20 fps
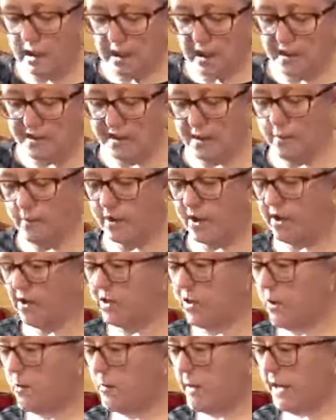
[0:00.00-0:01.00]
And then we're going to
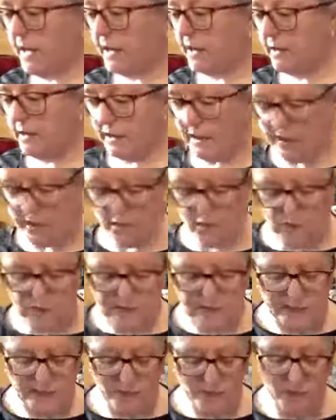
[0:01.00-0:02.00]
go back and look at
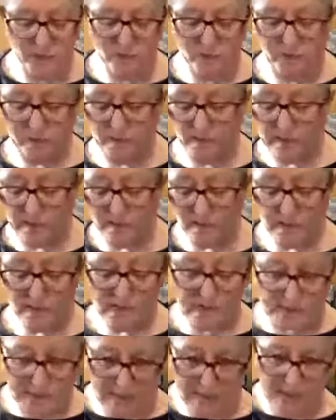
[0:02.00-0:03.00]
our dough that we made at the
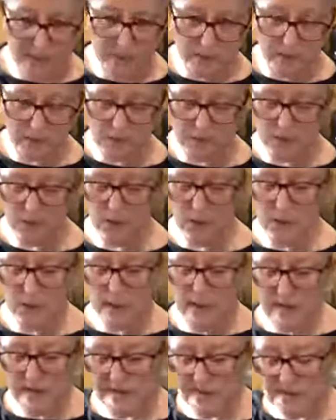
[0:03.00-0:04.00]
start
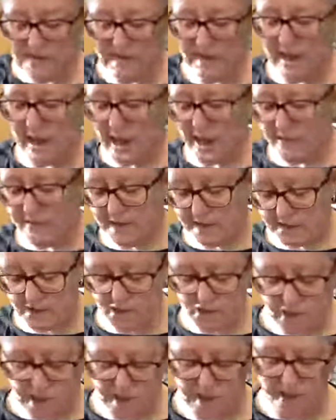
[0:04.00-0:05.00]
and see how that's
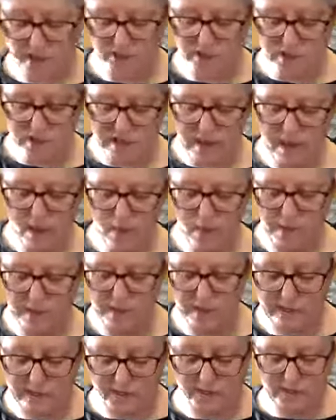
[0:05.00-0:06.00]
changed and how we
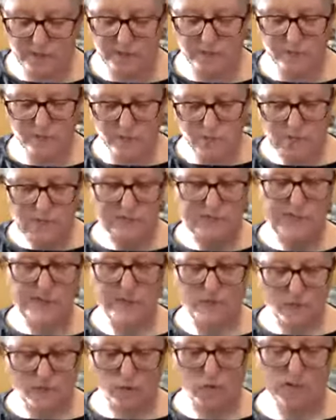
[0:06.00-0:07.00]
can actually see
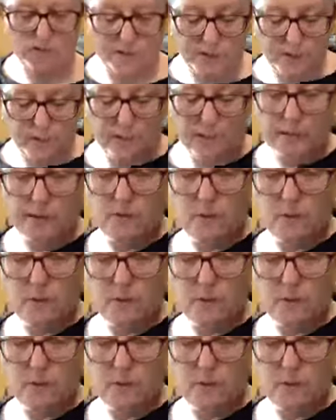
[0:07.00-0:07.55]
it all developing.